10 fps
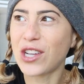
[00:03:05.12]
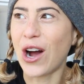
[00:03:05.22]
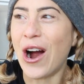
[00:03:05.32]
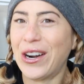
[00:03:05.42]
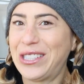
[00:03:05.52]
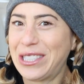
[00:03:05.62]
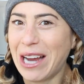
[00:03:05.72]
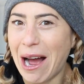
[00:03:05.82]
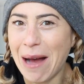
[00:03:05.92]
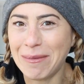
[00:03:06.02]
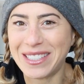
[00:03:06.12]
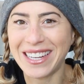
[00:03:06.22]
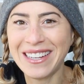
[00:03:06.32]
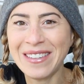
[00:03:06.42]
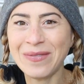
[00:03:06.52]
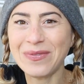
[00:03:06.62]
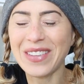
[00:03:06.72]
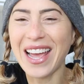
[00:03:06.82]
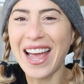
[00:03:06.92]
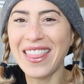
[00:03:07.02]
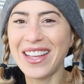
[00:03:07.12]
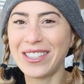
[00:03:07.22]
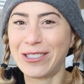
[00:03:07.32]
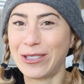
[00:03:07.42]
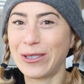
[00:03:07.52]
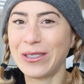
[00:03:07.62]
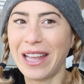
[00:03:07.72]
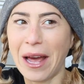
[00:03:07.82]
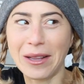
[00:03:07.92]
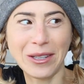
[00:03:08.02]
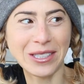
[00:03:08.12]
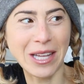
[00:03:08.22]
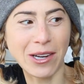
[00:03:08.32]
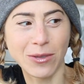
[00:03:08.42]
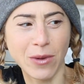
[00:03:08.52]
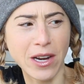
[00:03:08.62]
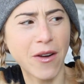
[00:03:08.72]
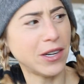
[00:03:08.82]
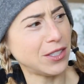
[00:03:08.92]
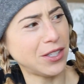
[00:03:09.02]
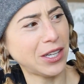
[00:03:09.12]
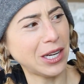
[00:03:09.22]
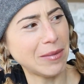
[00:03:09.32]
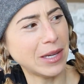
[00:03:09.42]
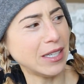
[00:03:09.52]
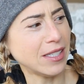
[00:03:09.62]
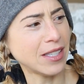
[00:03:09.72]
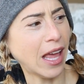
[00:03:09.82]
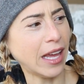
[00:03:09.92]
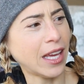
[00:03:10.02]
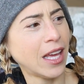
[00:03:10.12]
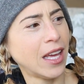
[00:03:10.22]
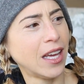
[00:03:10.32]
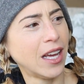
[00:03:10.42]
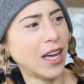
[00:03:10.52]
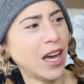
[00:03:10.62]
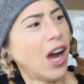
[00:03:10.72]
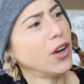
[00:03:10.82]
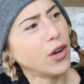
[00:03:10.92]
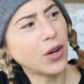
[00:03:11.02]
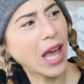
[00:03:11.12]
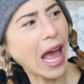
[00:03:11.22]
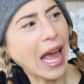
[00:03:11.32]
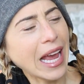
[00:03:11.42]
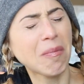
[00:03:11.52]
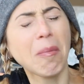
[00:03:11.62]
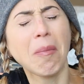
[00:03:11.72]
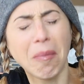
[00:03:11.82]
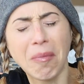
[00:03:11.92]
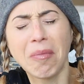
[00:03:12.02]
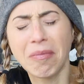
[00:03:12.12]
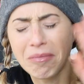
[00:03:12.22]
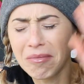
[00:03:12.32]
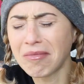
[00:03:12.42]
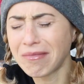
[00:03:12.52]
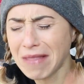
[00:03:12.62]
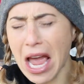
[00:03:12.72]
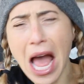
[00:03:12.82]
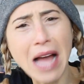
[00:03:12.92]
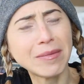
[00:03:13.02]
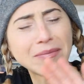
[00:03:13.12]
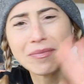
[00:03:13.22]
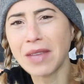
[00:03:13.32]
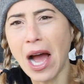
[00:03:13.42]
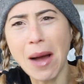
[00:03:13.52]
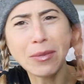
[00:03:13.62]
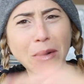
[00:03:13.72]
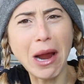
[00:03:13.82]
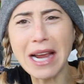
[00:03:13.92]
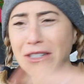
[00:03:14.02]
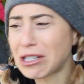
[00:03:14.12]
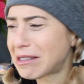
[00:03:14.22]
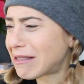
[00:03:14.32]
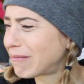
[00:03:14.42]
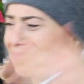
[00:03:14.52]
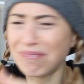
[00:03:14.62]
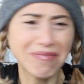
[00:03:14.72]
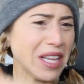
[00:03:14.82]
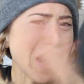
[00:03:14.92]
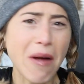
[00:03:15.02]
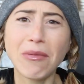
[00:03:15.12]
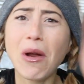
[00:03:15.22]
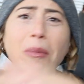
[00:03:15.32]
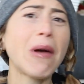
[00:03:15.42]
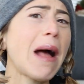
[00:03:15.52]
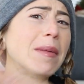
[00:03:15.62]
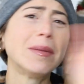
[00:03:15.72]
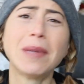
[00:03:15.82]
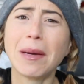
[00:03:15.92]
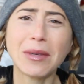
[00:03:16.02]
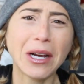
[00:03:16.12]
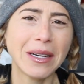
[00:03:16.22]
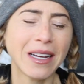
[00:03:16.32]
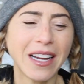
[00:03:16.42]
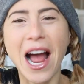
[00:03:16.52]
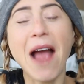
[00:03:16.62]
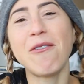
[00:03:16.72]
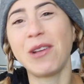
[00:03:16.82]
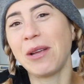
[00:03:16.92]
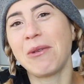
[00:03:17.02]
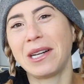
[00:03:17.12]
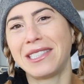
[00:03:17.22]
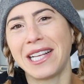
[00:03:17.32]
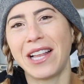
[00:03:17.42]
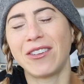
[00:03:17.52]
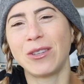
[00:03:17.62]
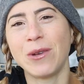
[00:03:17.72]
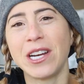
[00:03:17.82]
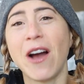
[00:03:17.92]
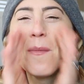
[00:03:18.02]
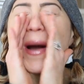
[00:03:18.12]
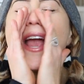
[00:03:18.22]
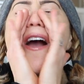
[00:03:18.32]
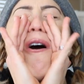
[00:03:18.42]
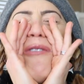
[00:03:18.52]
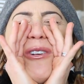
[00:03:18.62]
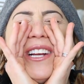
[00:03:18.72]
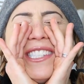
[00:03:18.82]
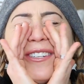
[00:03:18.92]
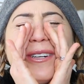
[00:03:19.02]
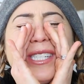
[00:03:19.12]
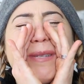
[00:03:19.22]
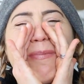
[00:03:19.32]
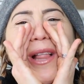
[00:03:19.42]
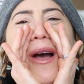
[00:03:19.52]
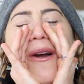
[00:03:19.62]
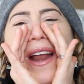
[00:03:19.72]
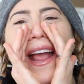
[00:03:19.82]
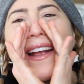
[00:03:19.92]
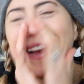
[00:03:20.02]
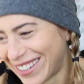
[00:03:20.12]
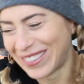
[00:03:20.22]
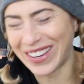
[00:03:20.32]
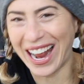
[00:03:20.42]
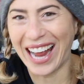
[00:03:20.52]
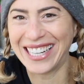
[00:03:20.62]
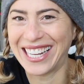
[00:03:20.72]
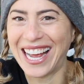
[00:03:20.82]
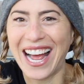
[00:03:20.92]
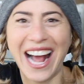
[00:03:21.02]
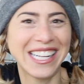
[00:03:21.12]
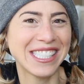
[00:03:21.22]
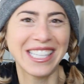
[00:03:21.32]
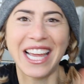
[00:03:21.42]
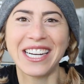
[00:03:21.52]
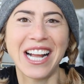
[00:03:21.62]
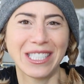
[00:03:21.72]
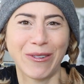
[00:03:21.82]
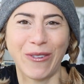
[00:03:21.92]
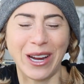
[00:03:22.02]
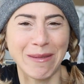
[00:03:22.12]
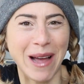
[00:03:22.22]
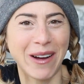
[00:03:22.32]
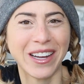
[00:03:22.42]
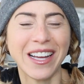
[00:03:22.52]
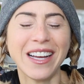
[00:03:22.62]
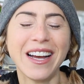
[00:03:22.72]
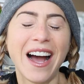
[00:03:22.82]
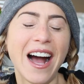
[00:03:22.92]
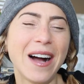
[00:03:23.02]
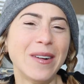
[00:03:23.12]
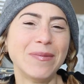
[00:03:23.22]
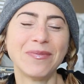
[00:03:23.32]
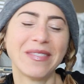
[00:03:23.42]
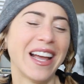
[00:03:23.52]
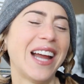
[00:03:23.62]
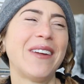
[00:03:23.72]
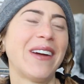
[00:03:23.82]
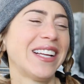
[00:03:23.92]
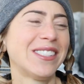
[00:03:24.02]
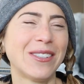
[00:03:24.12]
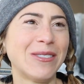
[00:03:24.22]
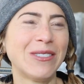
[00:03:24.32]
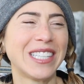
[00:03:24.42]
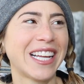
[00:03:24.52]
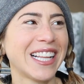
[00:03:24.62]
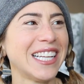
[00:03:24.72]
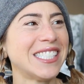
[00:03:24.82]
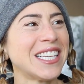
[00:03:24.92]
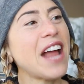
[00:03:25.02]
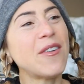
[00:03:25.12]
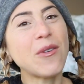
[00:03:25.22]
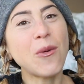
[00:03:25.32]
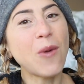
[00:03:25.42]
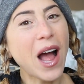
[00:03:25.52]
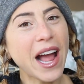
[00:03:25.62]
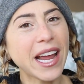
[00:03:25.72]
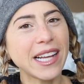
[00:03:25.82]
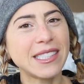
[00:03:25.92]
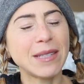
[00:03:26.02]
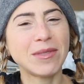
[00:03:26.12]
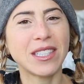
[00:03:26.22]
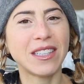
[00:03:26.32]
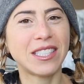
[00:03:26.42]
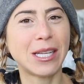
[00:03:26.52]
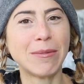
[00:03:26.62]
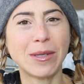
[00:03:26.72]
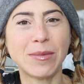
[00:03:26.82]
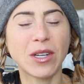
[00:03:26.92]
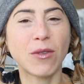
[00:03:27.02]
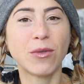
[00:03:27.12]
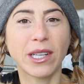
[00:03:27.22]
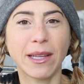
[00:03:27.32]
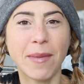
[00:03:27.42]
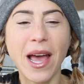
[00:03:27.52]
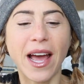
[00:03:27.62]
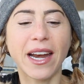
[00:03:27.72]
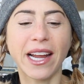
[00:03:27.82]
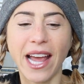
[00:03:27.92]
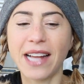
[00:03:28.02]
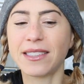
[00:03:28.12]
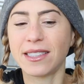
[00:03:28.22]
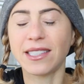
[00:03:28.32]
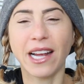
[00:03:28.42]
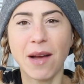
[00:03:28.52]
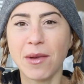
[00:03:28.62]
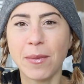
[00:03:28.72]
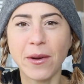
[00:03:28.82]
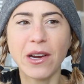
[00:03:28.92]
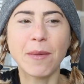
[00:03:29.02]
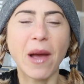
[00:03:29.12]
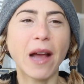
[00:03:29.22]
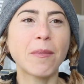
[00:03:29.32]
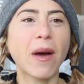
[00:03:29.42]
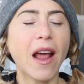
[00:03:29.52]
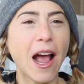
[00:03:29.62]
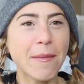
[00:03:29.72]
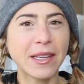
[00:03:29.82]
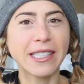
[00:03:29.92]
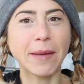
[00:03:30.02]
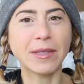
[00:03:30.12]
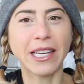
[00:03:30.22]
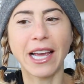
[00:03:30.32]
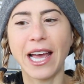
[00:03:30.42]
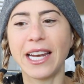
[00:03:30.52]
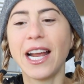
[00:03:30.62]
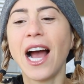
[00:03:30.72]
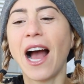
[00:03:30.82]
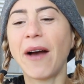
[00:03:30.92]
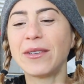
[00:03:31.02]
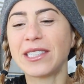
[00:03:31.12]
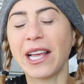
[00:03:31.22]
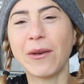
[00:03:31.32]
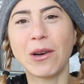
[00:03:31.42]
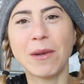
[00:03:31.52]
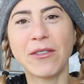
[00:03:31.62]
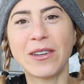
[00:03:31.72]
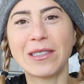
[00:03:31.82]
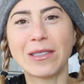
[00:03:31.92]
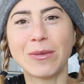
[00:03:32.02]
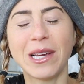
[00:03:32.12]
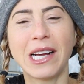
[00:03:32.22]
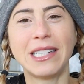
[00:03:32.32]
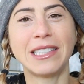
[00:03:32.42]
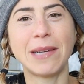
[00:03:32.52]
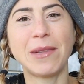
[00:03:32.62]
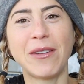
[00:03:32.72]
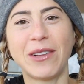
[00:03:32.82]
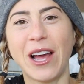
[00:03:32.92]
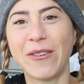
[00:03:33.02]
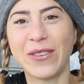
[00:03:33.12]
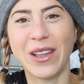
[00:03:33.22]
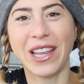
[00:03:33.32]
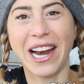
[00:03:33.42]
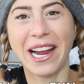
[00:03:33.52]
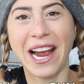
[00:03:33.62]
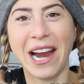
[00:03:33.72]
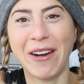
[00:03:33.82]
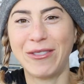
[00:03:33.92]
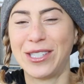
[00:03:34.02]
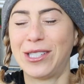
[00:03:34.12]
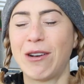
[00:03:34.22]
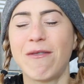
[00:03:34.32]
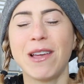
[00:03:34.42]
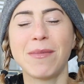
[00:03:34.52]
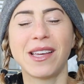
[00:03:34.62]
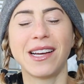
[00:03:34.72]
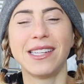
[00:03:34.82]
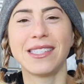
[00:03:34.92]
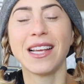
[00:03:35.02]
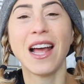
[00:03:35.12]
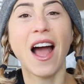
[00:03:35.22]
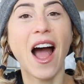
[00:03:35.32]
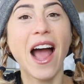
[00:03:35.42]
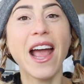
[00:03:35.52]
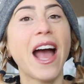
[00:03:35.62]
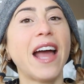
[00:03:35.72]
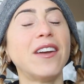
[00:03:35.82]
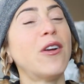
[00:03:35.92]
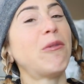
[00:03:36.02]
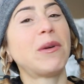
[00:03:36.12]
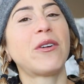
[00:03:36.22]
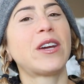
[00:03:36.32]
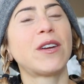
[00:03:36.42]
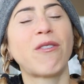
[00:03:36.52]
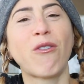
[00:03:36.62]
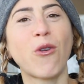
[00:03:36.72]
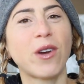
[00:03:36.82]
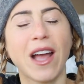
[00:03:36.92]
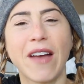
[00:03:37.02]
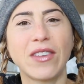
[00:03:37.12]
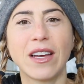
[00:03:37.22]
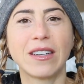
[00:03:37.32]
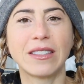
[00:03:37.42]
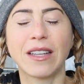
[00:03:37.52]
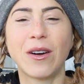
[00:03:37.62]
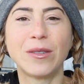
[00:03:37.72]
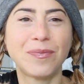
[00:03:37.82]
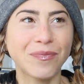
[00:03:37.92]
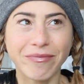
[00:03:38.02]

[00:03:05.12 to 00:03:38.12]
car stopped and this dude like looks out his window and he's looking at me and he's like, are you okay? Yeah, I'm great. Just, you know, no problem. I'm good. I really wanted to yell out the window, my ovaries are exploding, but I decided not to freak him out. Um, anyway, so ridiculous. I don't know why it seems that the symptoms are really bad, again, since I got my period back, but I'm accepting it, and I was telling one of my friends this week, on some level, I feel that I kind of deserve it because I had no period for four and a half years, so